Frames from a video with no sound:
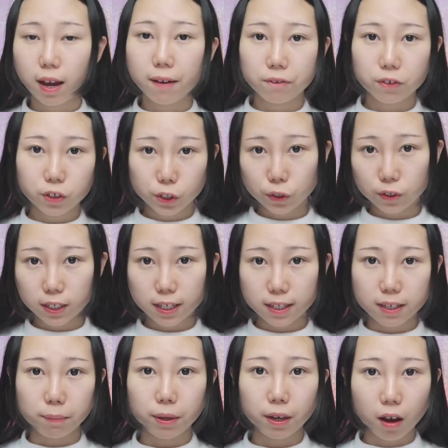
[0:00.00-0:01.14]
after you did
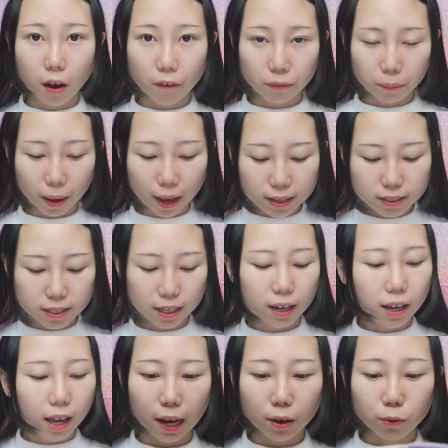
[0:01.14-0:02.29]
the peel-off mask,
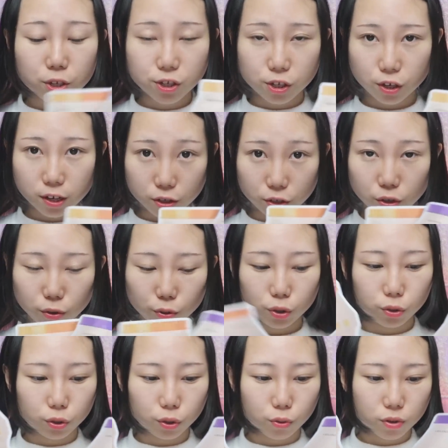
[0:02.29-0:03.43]
I would suggest you
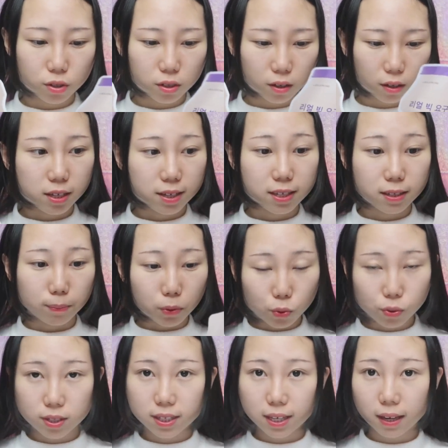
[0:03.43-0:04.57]
to use the
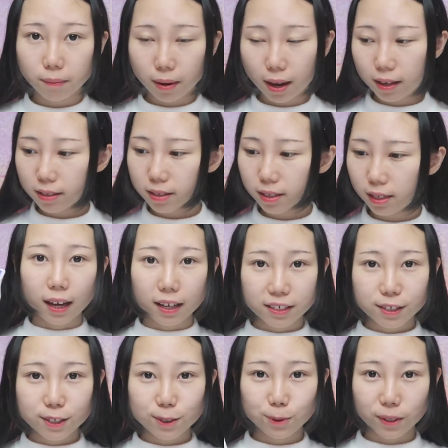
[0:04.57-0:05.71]
smoothing mask. I
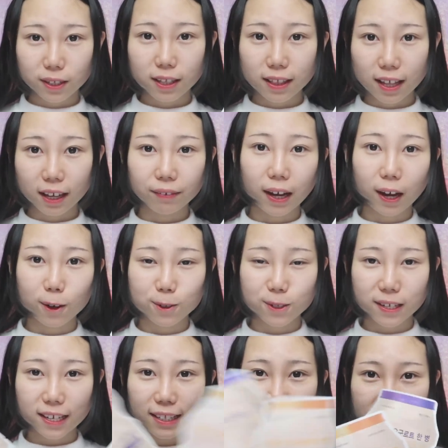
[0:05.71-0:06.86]
just really love how
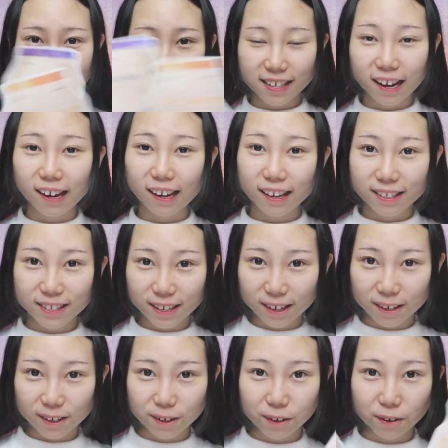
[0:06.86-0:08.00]
they design
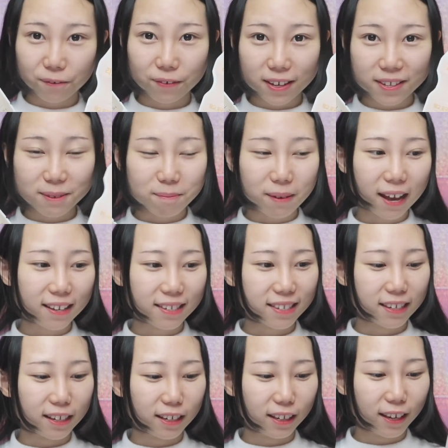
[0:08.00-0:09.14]
their face
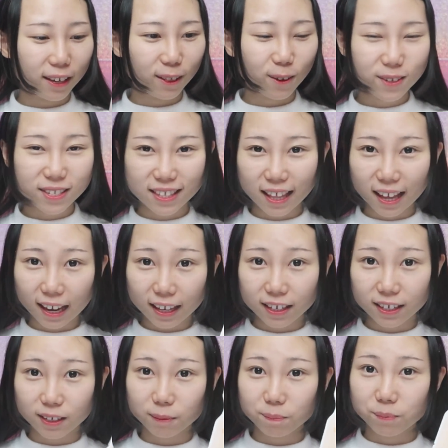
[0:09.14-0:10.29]
mask. It looks
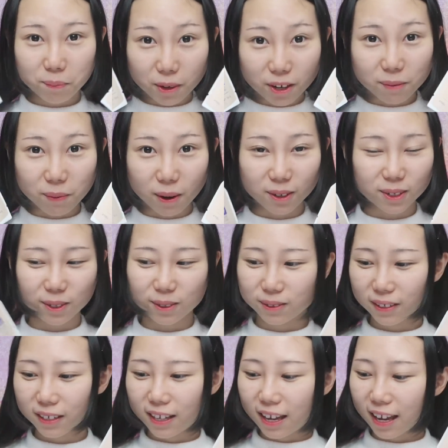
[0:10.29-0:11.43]
like a milk bottle.
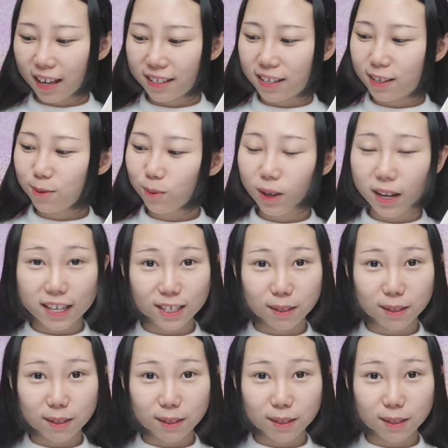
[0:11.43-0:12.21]
And this one